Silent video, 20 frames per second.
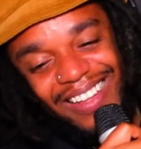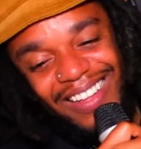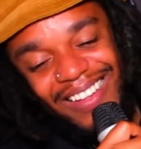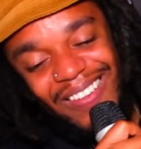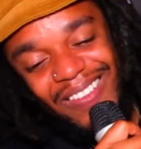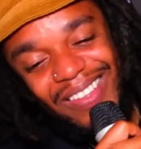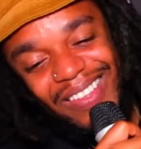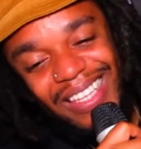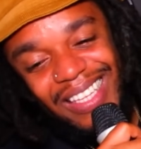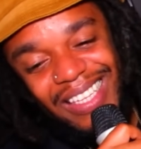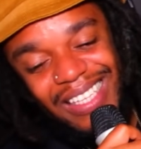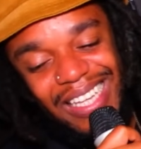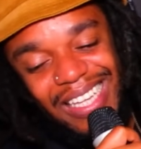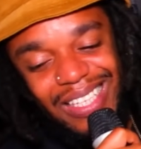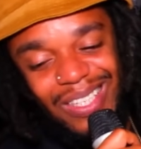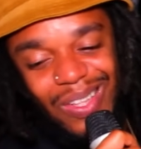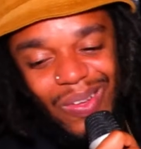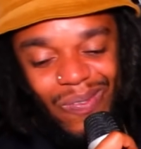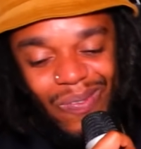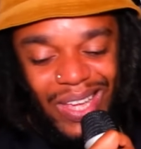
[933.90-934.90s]
It
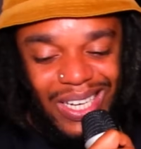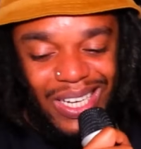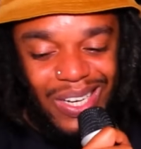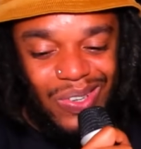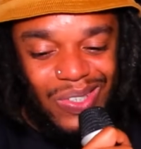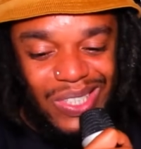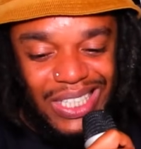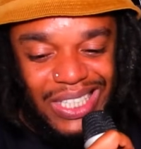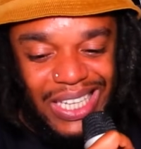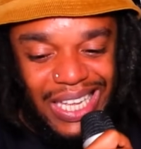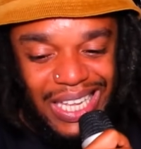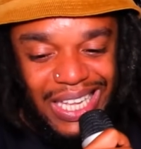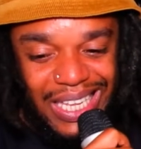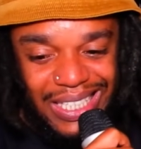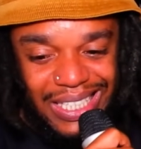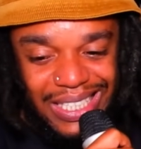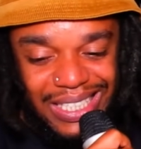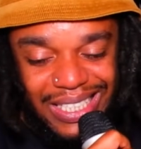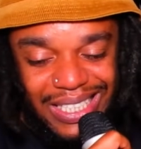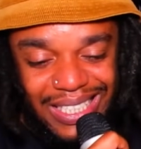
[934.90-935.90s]
don't make no
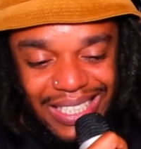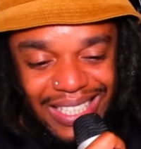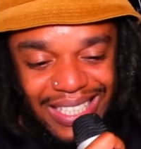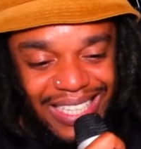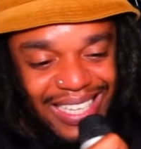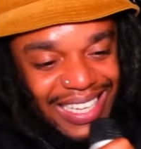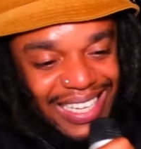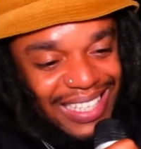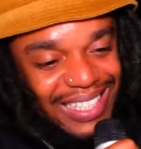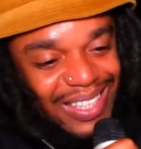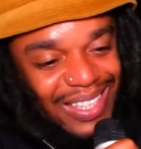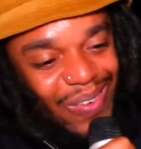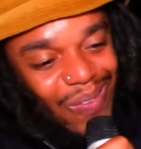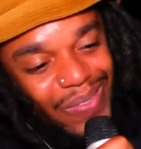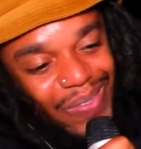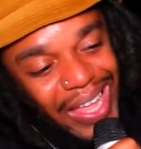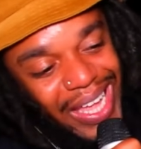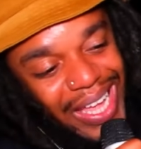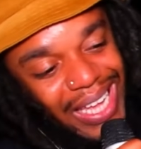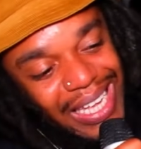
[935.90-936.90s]
sense.
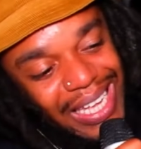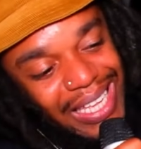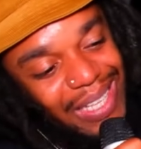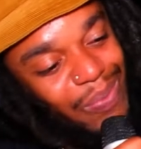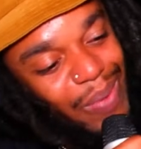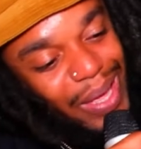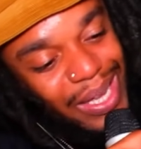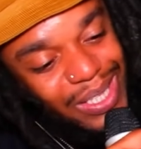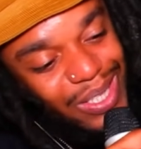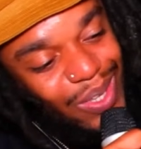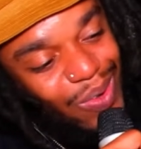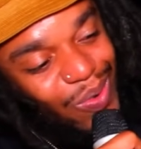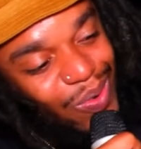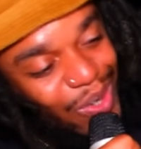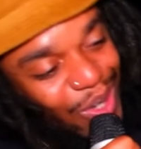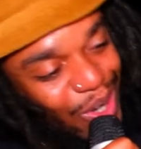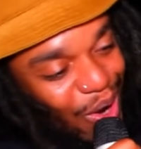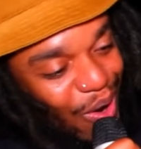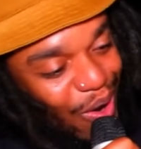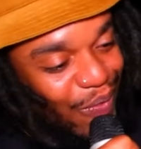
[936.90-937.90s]
It makes no
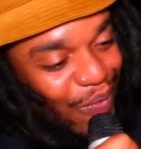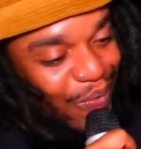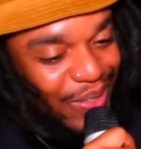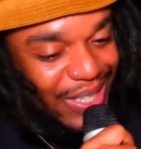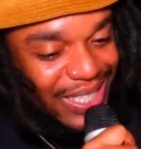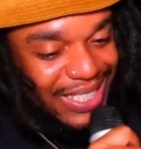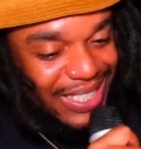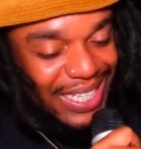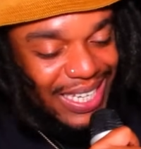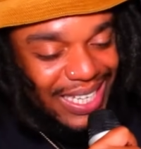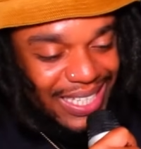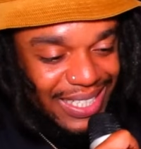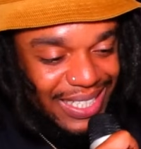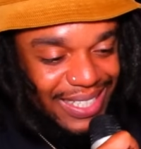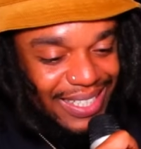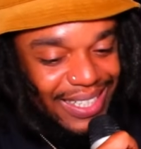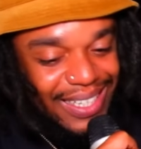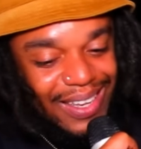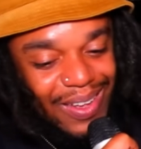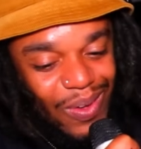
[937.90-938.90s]
earthly sense
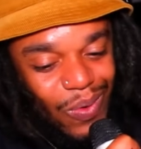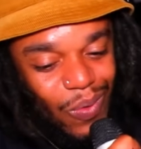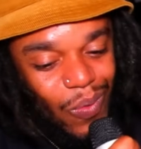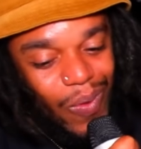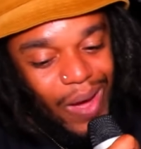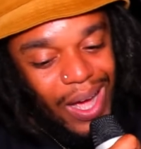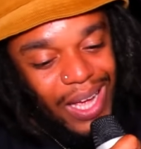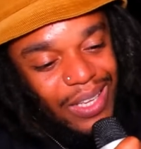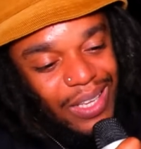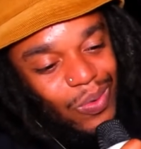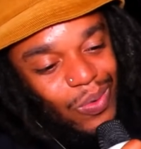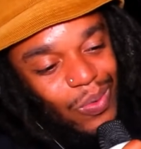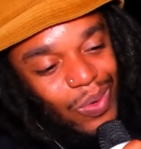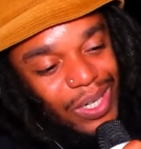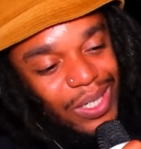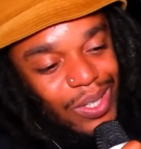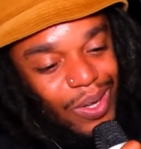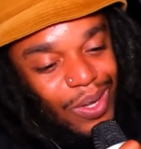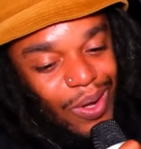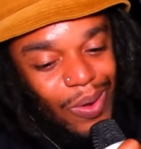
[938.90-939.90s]
why you want to
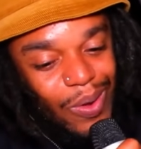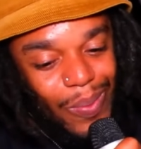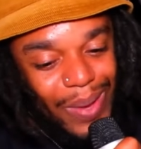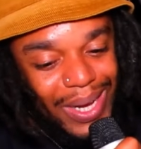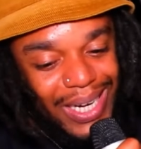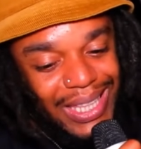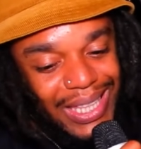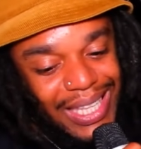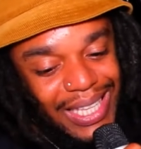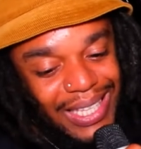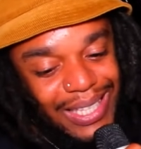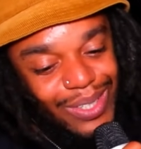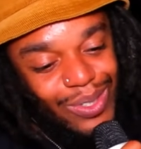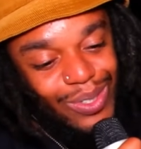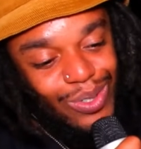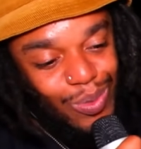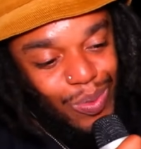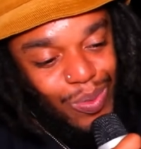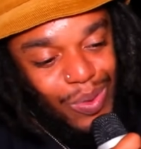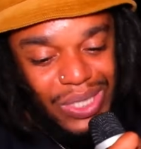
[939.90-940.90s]
talk about a thing that you're
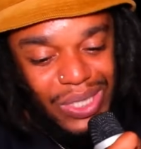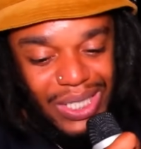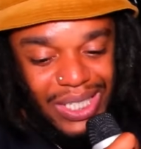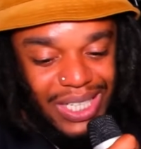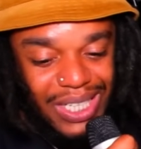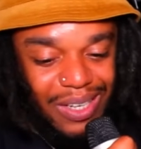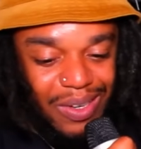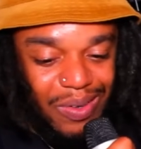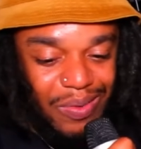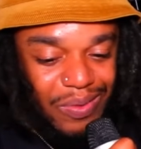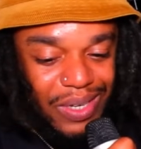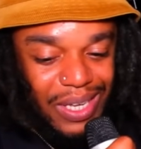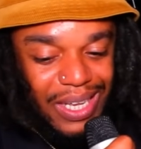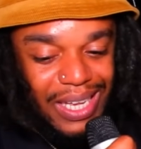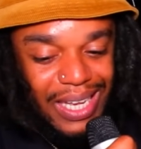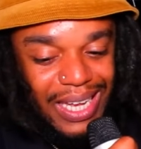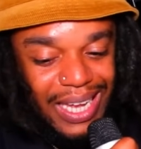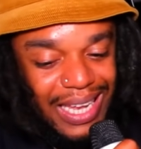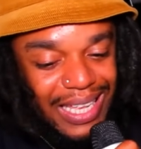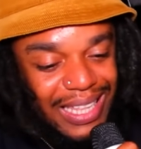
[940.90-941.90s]
supposed to love
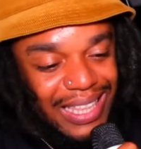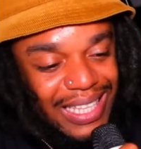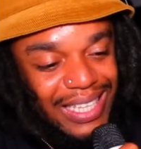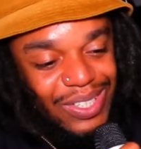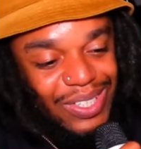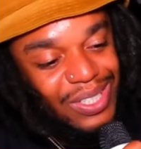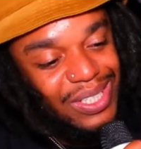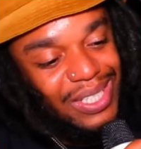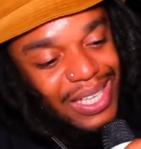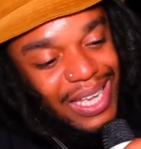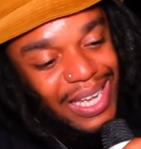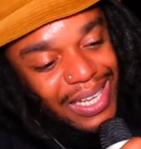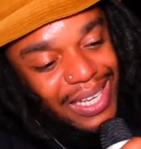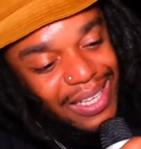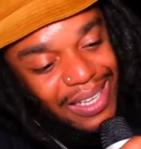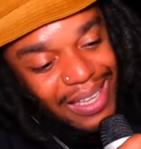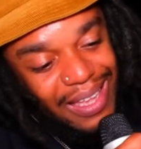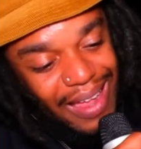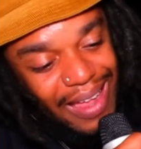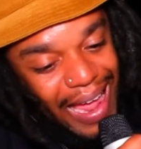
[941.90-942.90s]
and then just like
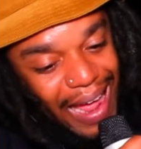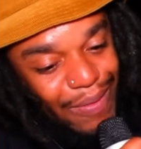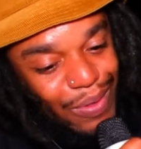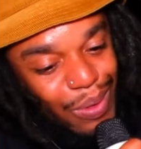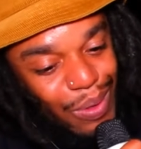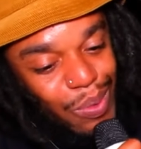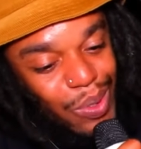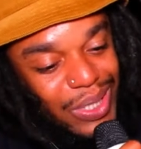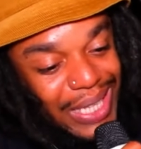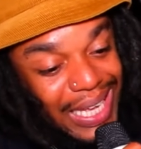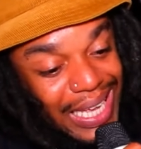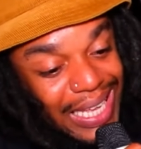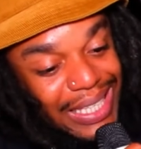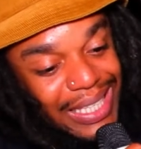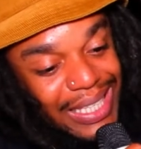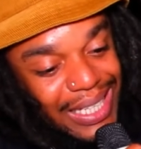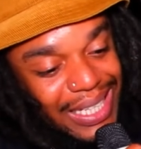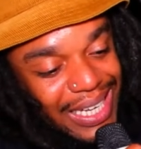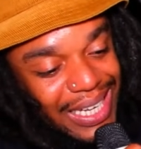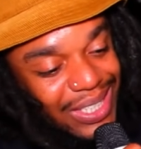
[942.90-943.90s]
have the most
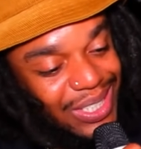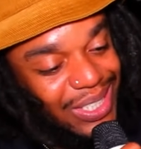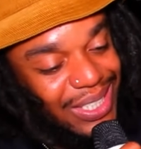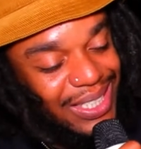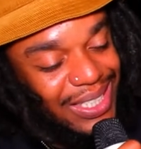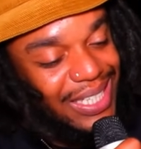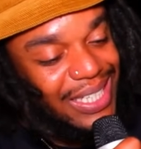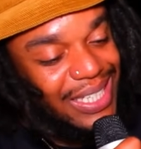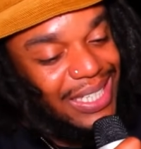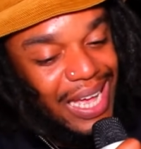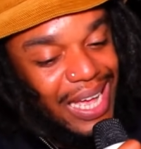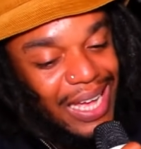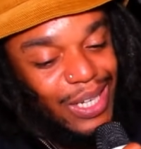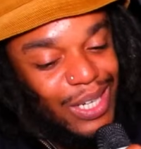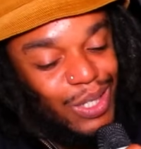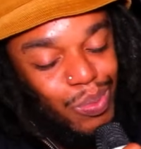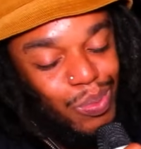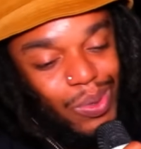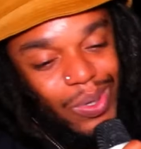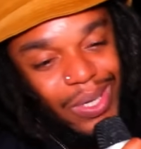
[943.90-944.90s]
intellectually dishonest
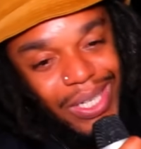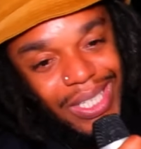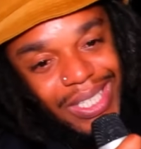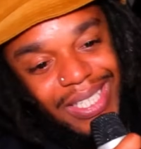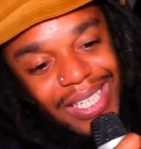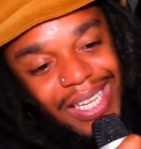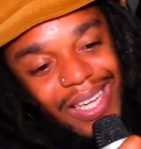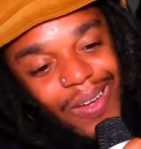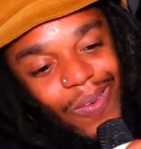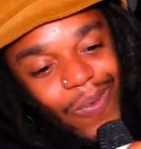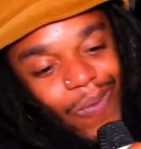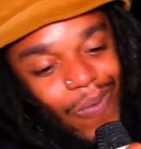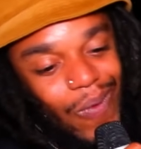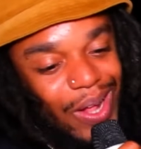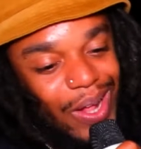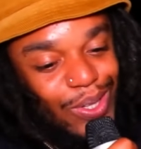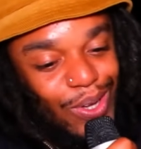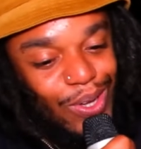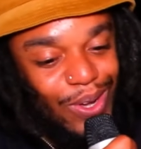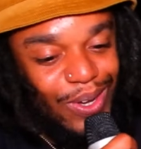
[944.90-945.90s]
points while
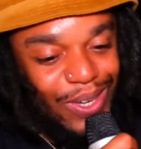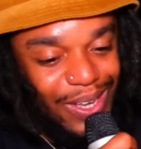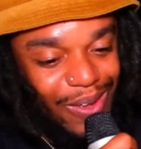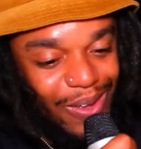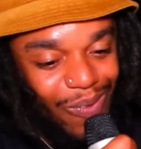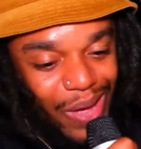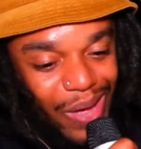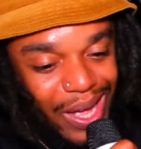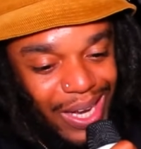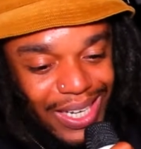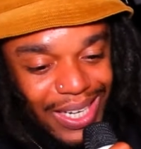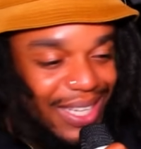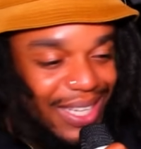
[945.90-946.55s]
talking about it.